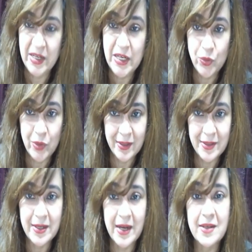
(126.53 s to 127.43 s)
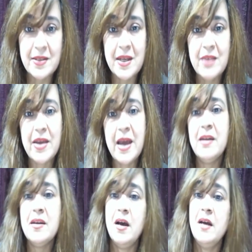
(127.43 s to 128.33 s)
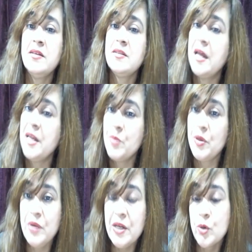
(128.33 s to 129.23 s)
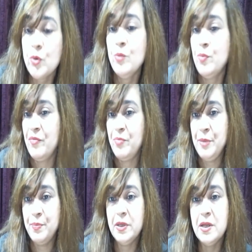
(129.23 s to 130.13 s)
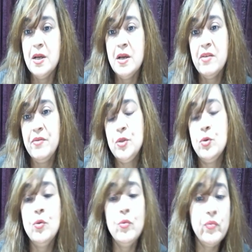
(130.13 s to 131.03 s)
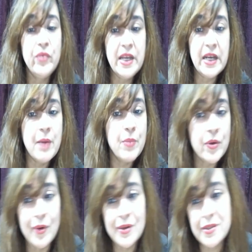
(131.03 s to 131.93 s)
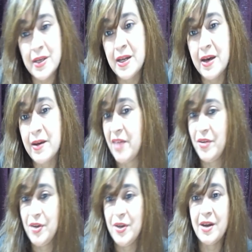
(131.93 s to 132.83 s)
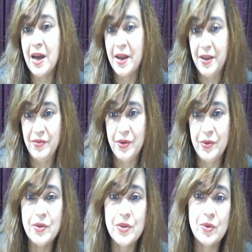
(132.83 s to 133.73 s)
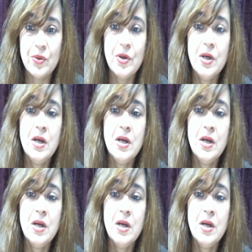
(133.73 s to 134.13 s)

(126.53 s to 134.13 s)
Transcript: We need to understand ourselves, and understanding between a group of people with whom we come across in our everyday life. So